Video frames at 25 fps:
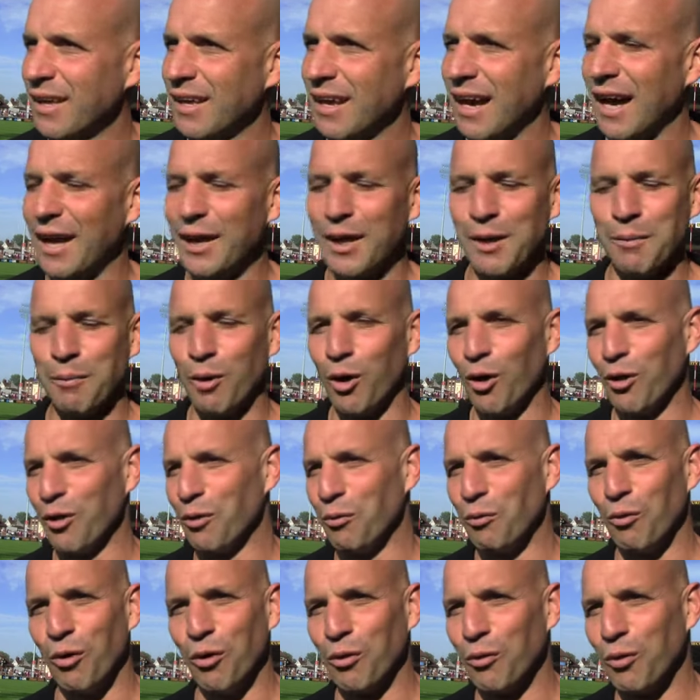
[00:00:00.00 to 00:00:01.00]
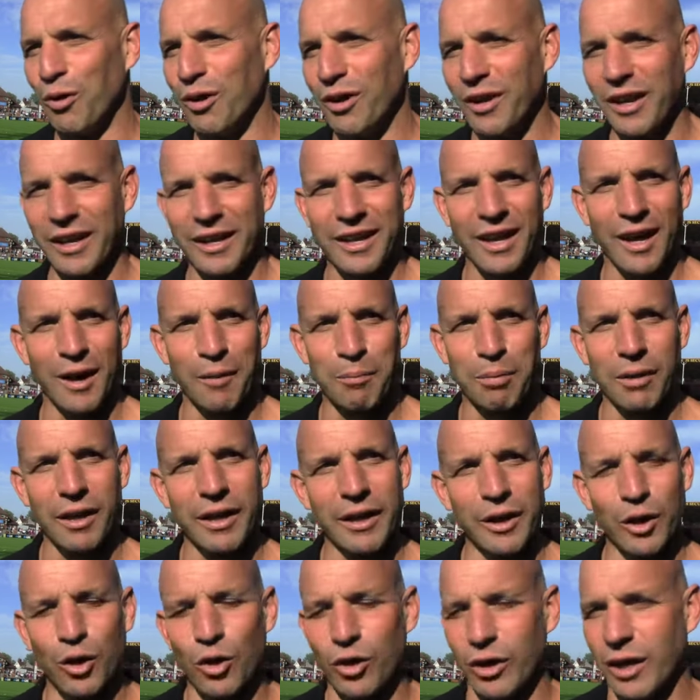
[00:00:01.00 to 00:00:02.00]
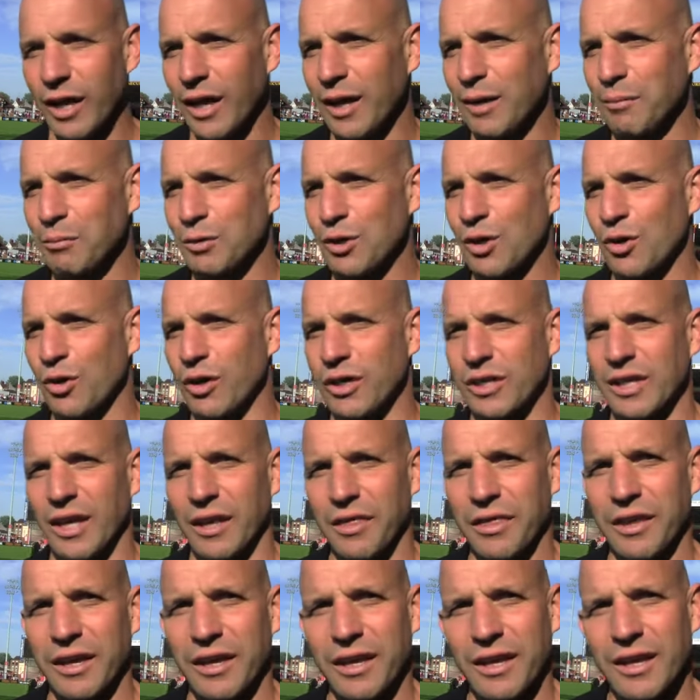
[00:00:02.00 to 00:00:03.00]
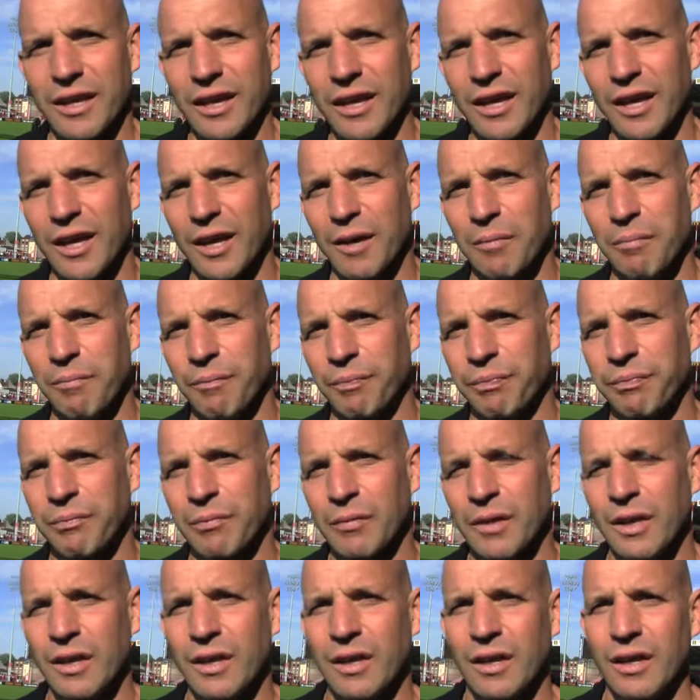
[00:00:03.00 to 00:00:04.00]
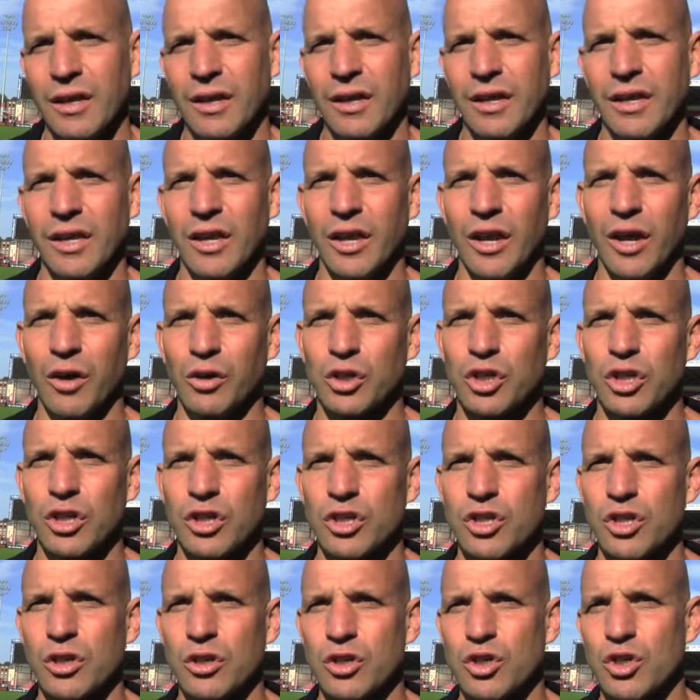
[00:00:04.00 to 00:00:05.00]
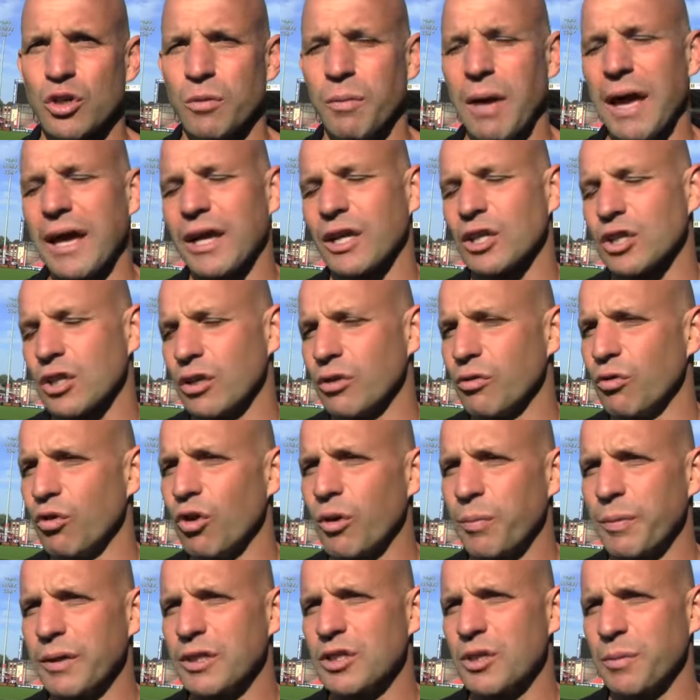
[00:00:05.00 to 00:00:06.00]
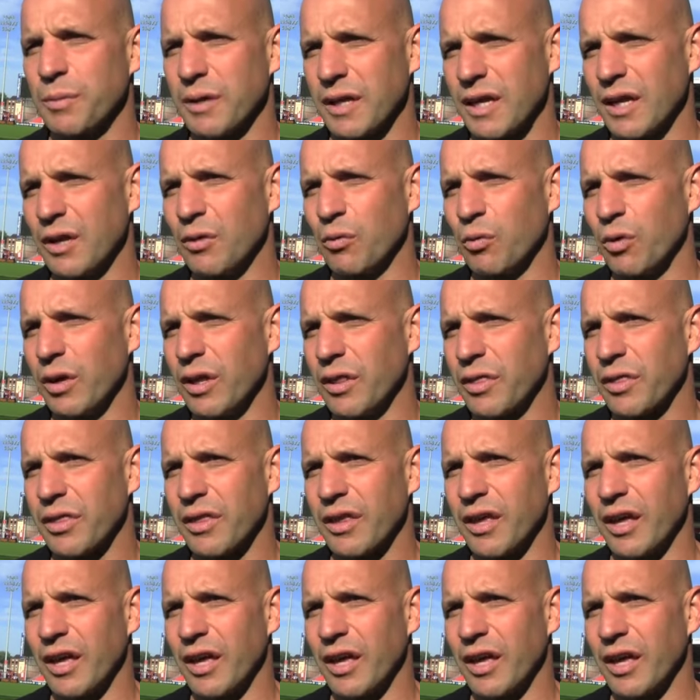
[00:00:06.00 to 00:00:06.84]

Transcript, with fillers: I need more than one word. I can't play your games, Chris. I think um, you know some excellent rugby to begin with.